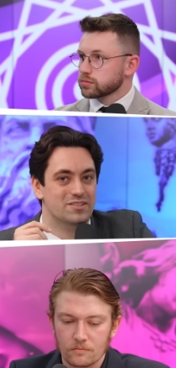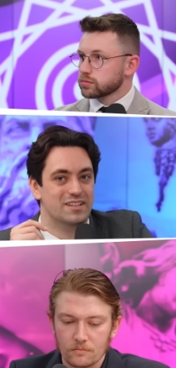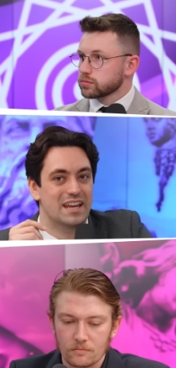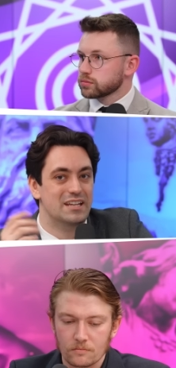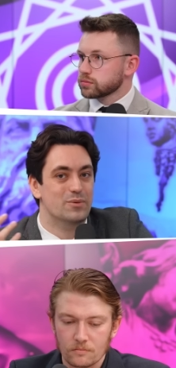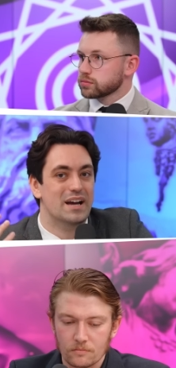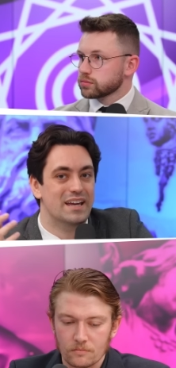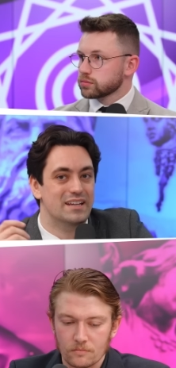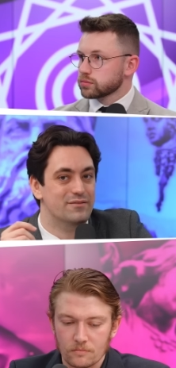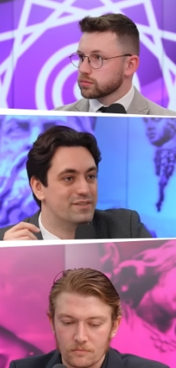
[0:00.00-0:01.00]
Speaker 1: us in any
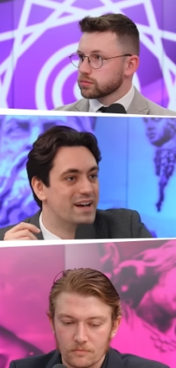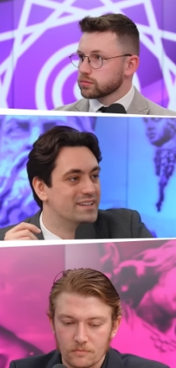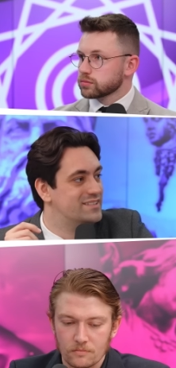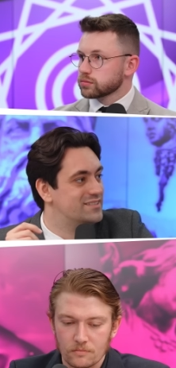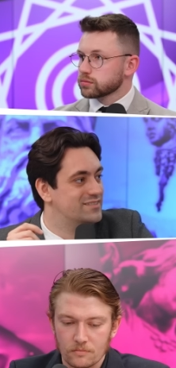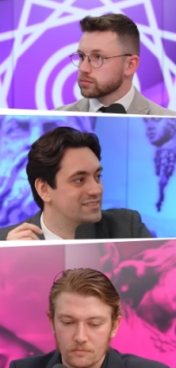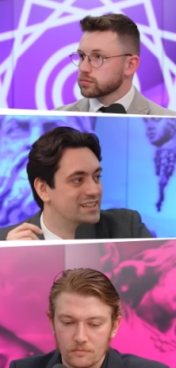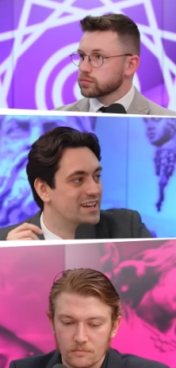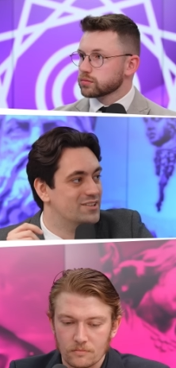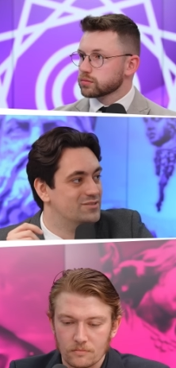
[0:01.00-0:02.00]
way, and in fact,
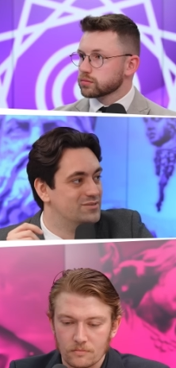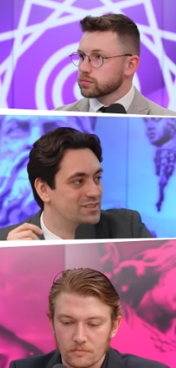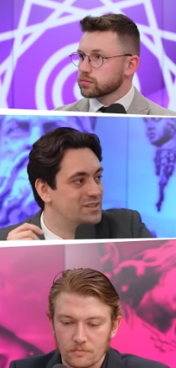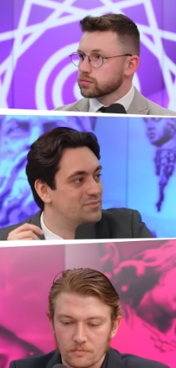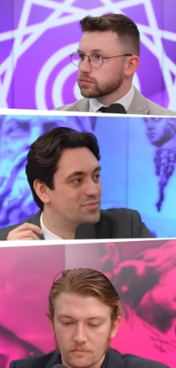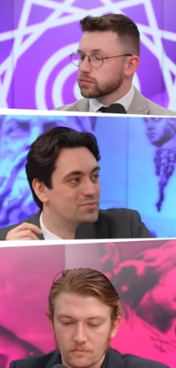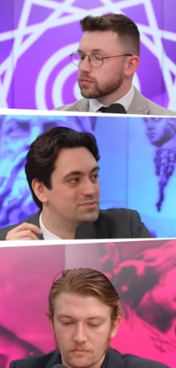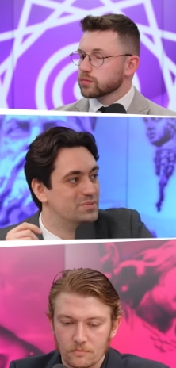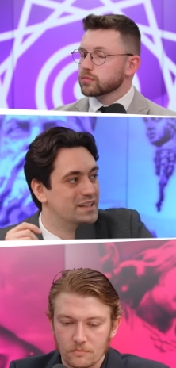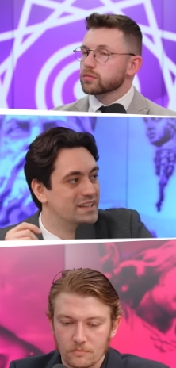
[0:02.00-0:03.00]
you know, it
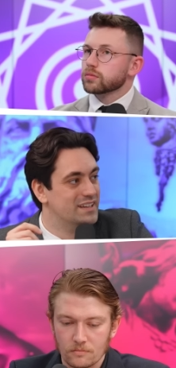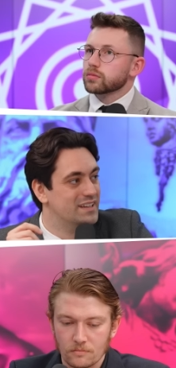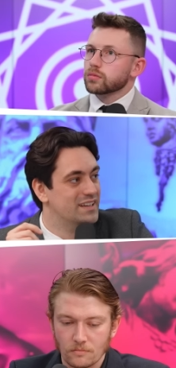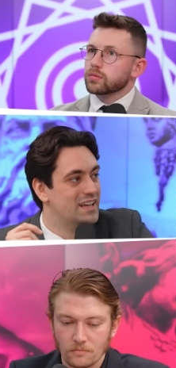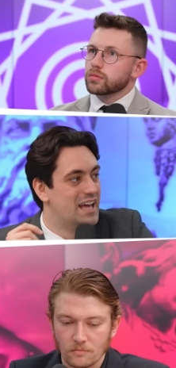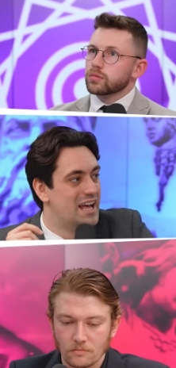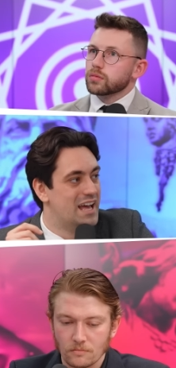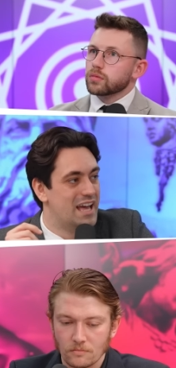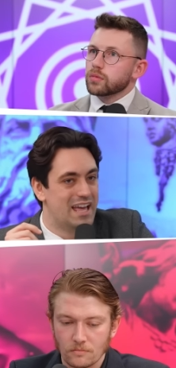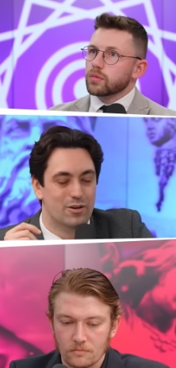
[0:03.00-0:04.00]
probably
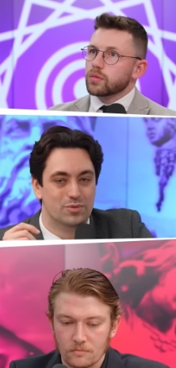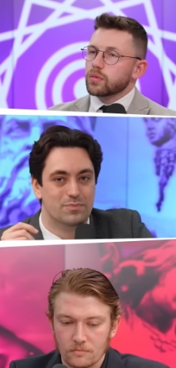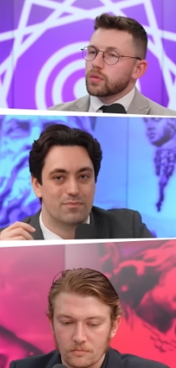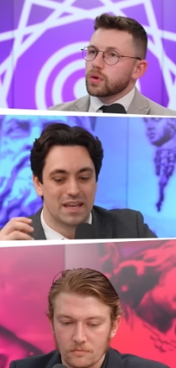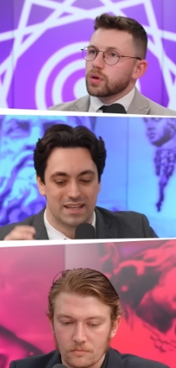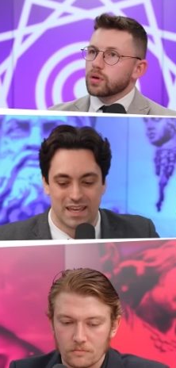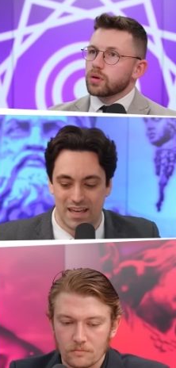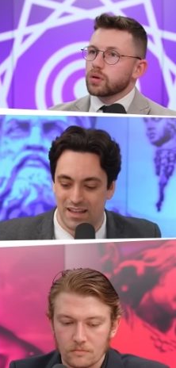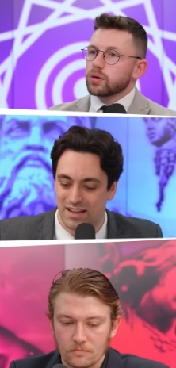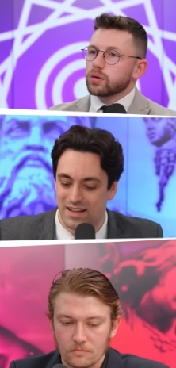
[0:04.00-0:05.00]
helped make
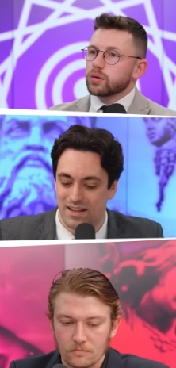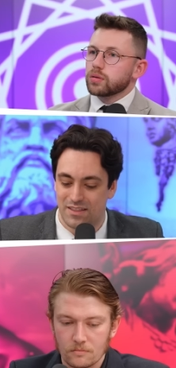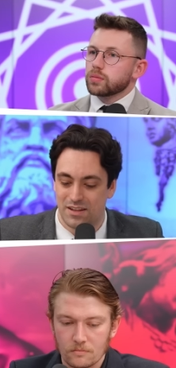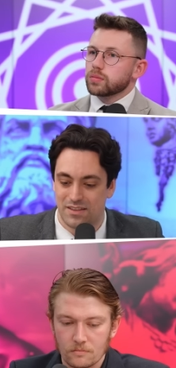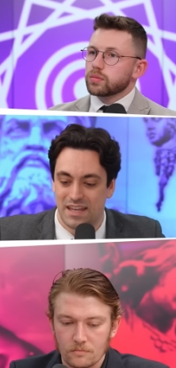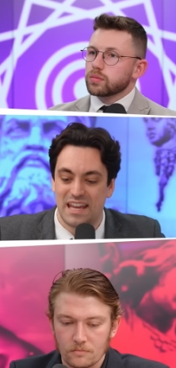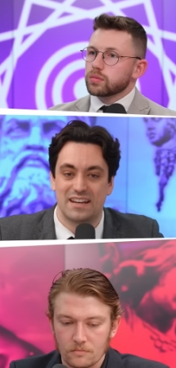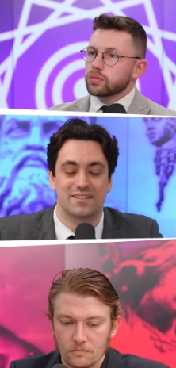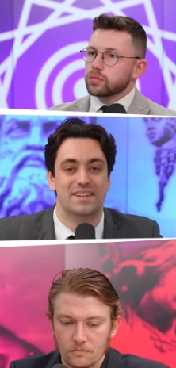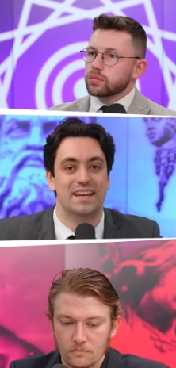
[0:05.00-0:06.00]
it the, the
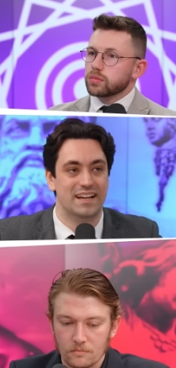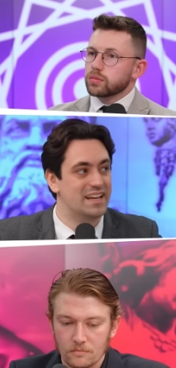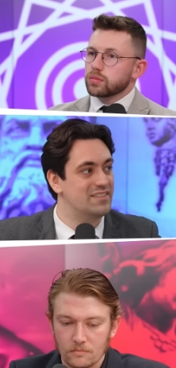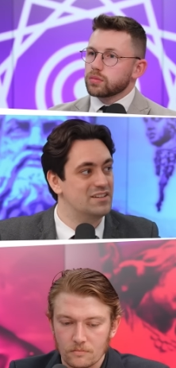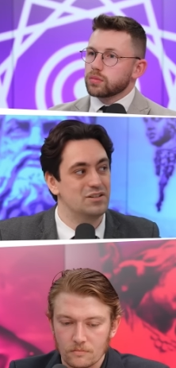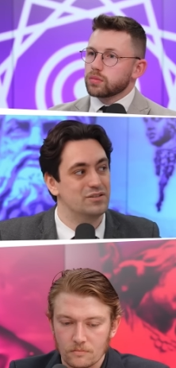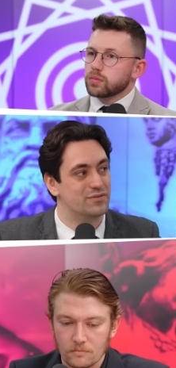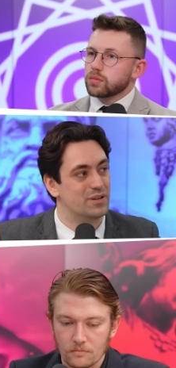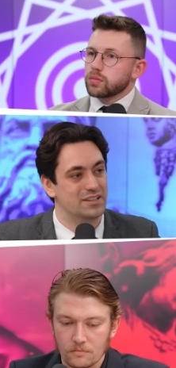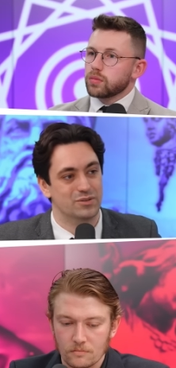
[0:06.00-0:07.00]
in
Speaker 2: thing in the news
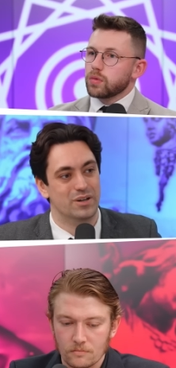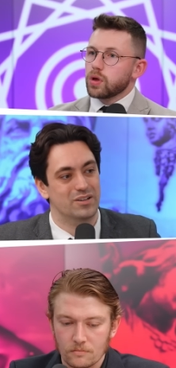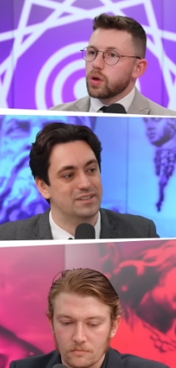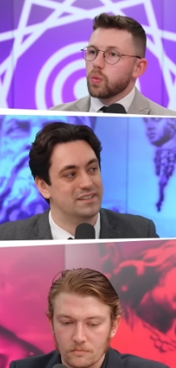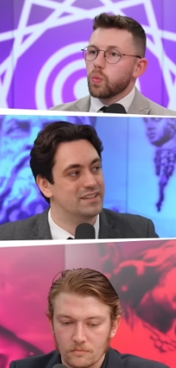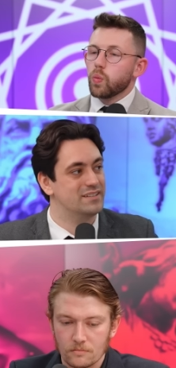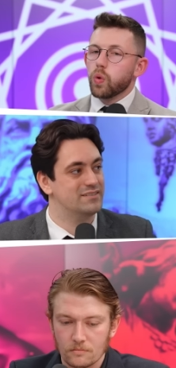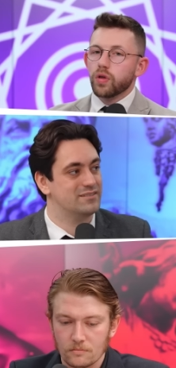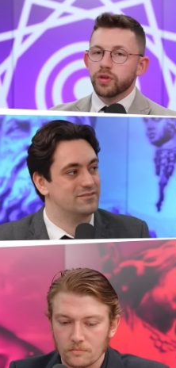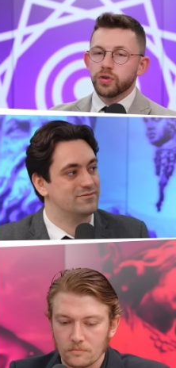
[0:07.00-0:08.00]
for a little while, didn't it?
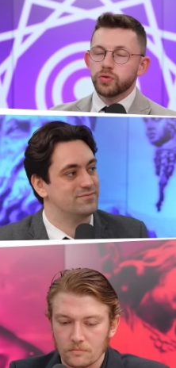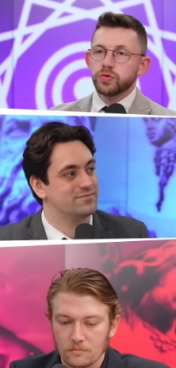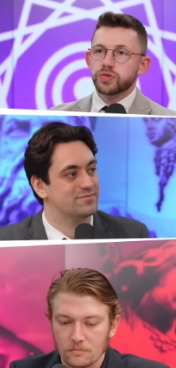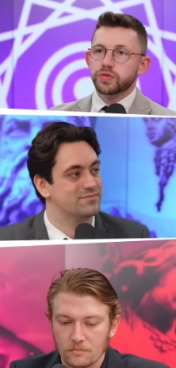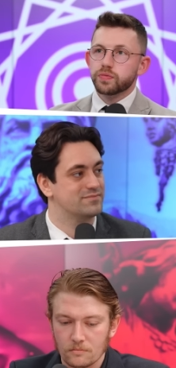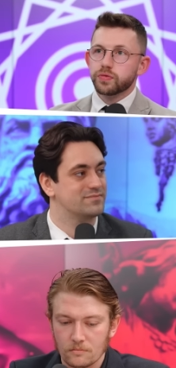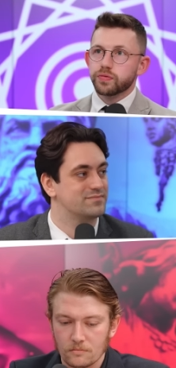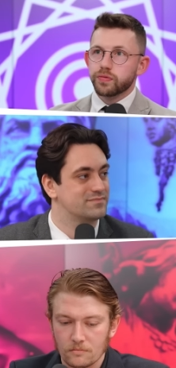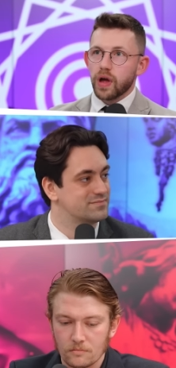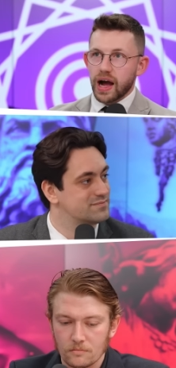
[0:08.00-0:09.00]
Well, the news
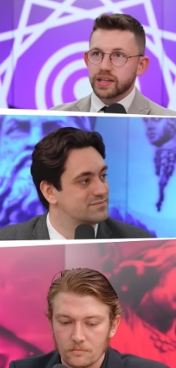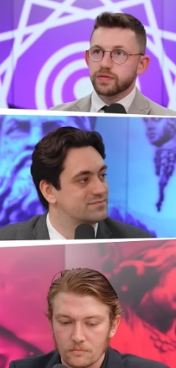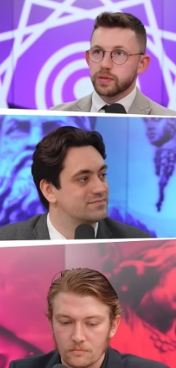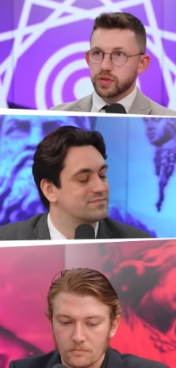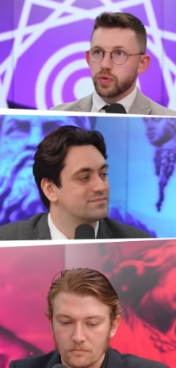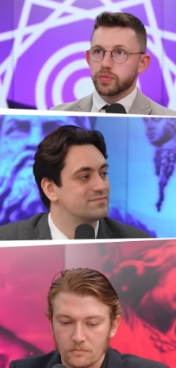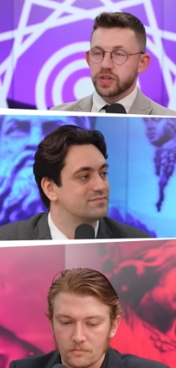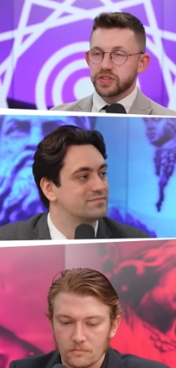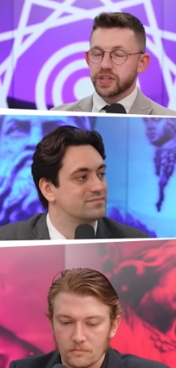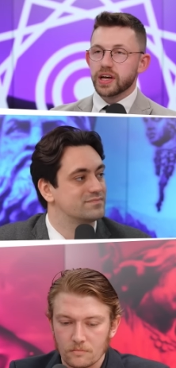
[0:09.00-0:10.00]
actively
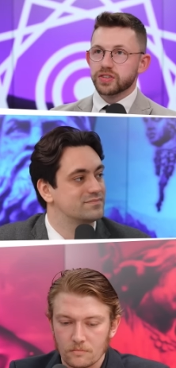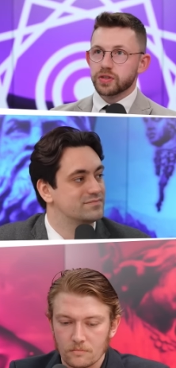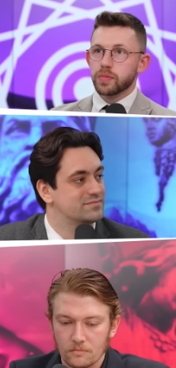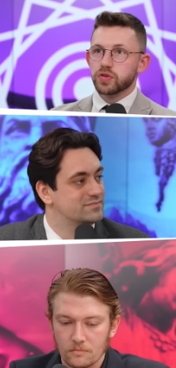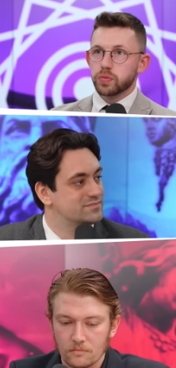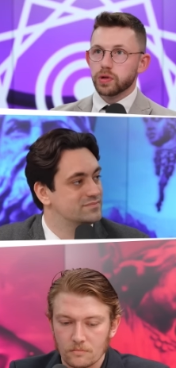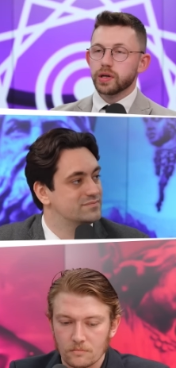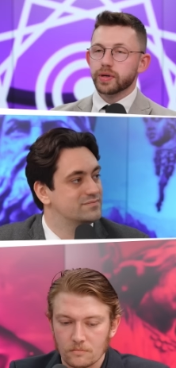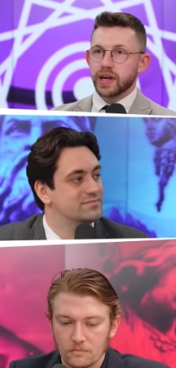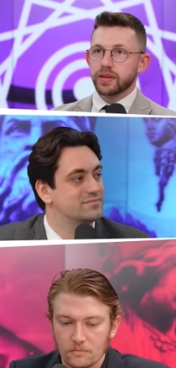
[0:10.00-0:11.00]
misrepresented it, as did multiple
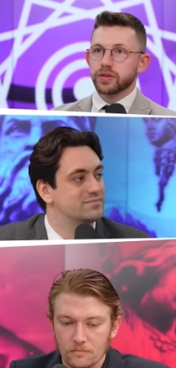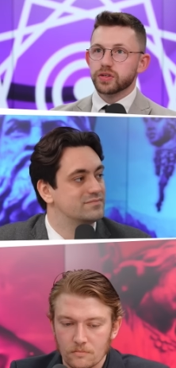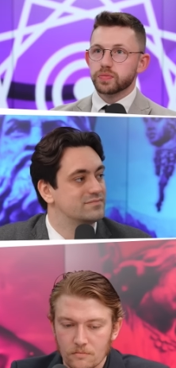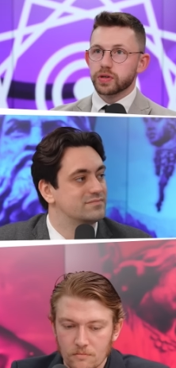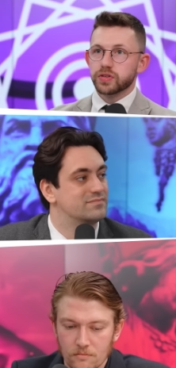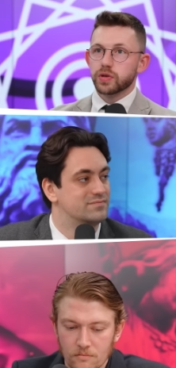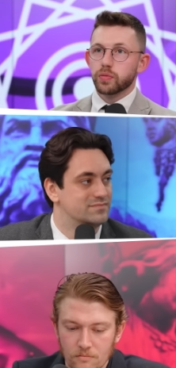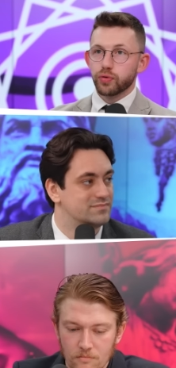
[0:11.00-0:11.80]
Labour candidates, because they were